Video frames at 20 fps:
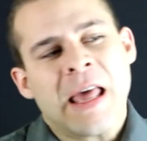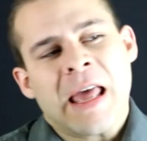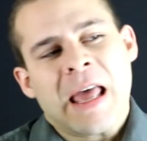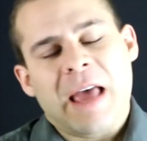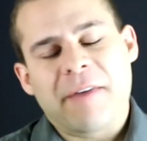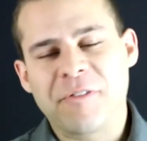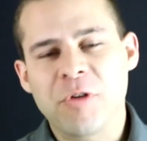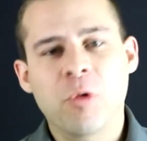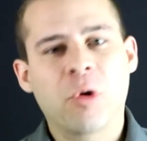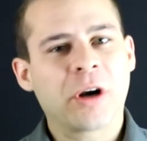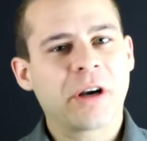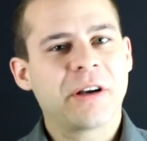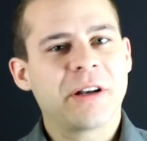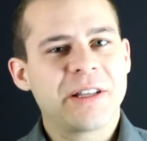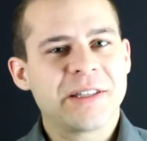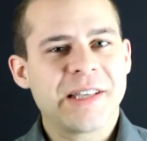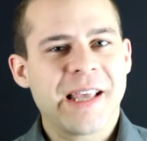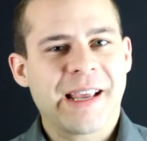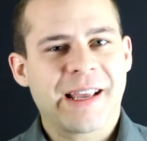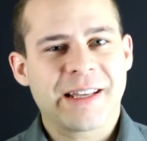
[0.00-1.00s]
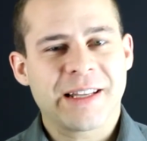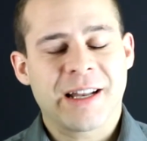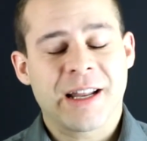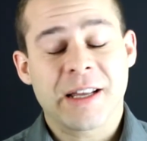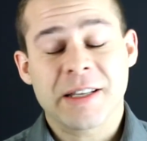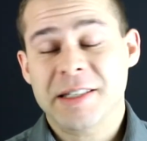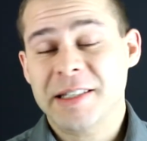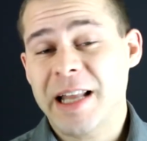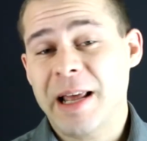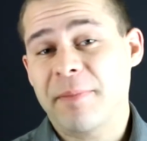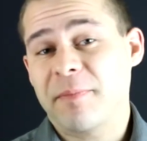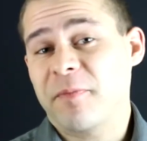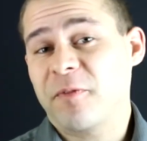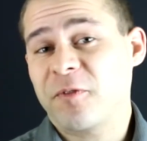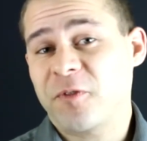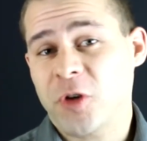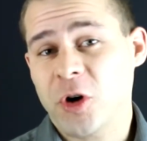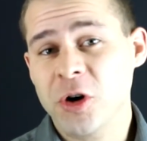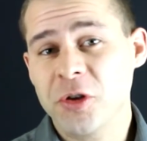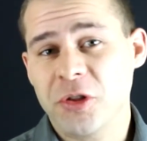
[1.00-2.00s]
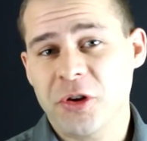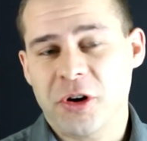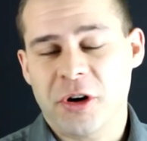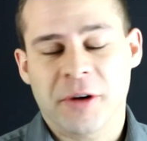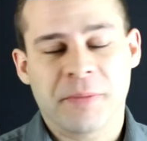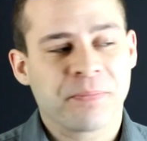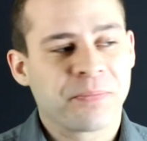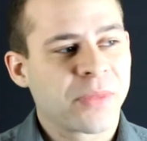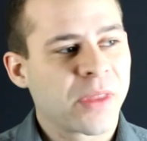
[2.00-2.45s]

If you wanted to take it a step further,